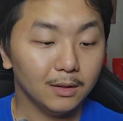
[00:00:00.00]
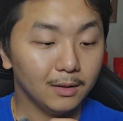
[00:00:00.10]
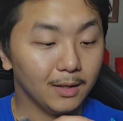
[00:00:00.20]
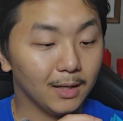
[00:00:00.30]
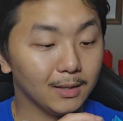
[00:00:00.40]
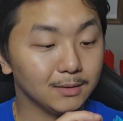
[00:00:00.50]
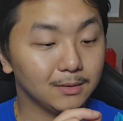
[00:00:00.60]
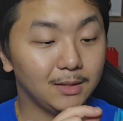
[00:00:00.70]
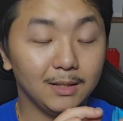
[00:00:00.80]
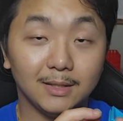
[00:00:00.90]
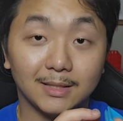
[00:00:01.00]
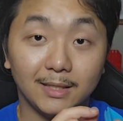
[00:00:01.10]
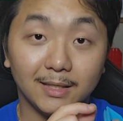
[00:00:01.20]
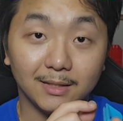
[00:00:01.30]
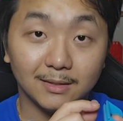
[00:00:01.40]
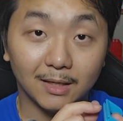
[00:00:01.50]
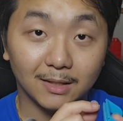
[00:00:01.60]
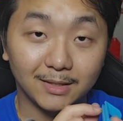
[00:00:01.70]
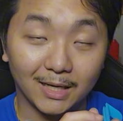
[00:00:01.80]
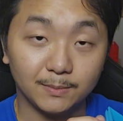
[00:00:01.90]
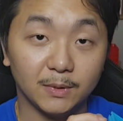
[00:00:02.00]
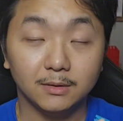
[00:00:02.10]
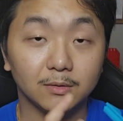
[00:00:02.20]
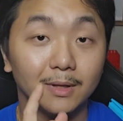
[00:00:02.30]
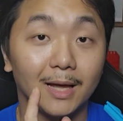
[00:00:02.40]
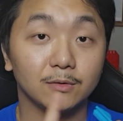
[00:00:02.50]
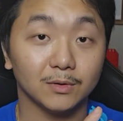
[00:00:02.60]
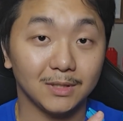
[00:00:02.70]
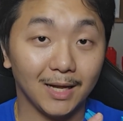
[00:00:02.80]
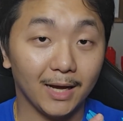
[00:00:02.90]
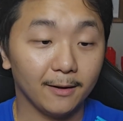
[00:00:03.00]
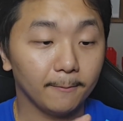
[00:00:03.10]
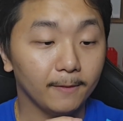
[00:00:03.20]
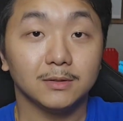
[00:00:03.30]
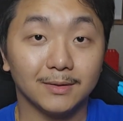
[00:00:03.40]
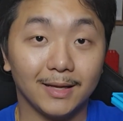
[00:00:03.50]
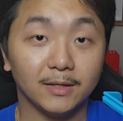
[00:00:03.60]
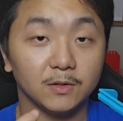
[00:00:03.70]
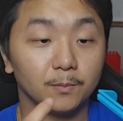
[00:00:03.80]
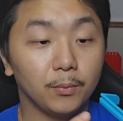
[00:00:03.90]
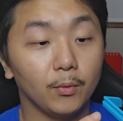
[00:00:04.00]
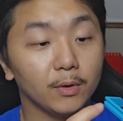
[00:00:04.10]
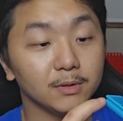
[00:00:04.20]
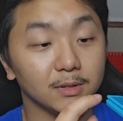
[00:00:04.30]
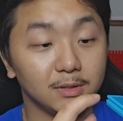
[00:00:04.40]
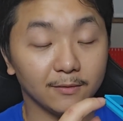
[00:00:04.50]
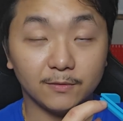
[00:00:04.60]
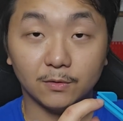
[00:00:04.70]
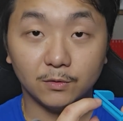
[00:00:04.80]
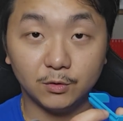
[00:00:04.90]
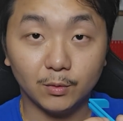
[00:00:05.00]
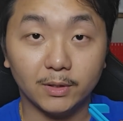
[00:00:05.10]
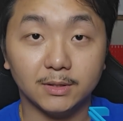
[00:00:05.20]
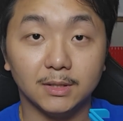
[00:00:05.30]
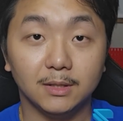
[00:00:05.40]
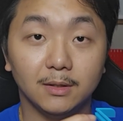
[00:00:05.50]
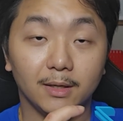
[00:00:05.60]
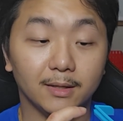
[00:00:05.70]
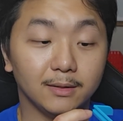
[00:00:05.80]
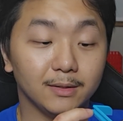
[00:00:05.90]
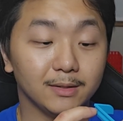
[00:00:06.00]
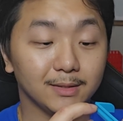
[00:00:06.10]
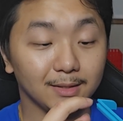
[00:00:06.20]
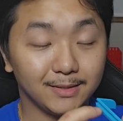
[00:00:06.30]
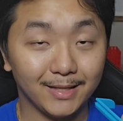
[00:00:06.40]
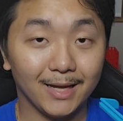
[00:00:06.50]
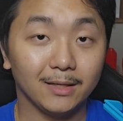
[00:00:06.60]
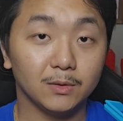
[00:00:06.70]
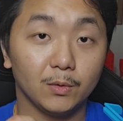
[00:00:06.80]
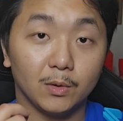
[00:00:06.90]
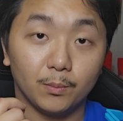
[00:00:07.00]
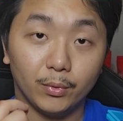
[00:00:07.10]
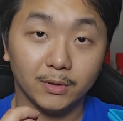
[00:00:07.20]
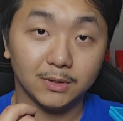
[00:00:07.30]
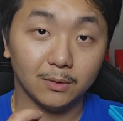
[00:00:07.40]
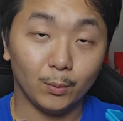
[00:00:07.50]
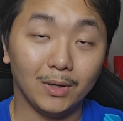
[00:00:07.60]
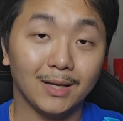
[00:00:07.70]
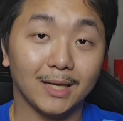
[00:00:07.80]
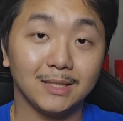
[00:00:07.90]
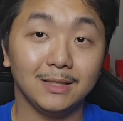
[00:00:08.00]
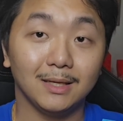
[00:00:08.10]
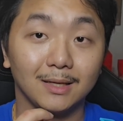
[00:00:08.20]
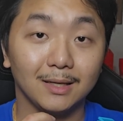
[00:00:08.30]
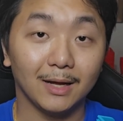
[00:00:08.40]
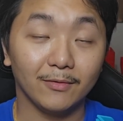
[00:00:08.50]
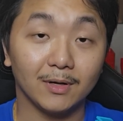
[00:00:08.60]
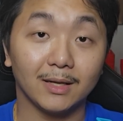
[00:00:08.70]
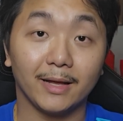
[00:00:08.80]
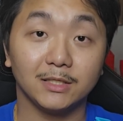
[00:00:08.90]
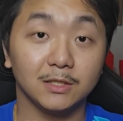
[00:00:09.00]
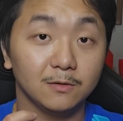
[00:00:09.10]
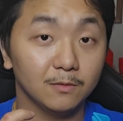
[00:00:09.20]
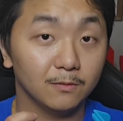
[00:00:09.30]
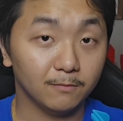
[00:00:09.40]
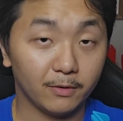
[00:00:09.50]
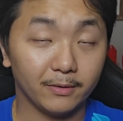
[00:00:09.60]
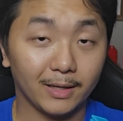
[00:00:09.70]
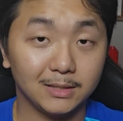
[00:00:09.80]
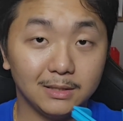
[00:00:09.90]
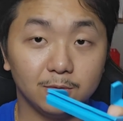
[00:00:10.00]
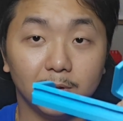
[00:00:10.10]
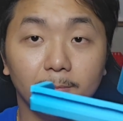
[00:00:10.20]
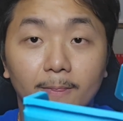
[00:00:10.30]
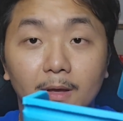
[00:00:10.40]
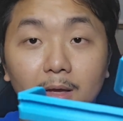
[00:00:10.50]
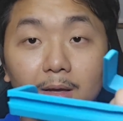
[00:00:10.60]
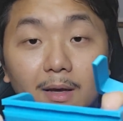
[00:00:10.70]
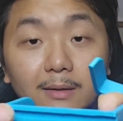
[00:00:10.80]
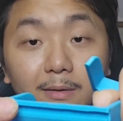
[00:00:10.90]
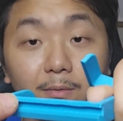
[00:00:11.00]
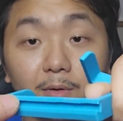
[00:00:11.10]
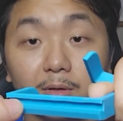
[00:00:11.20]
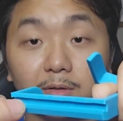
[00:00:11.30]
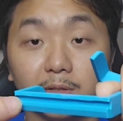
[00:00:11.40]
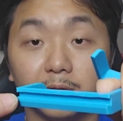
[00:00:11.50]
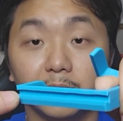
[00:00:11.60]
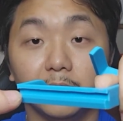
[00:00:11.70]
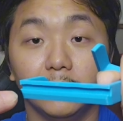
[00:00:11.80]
It has teeny tiny attachment to the actual slide so that it supports the dovetail joint and it does not sag so you can print it really nicely and have the connection very nicely to it and then you can just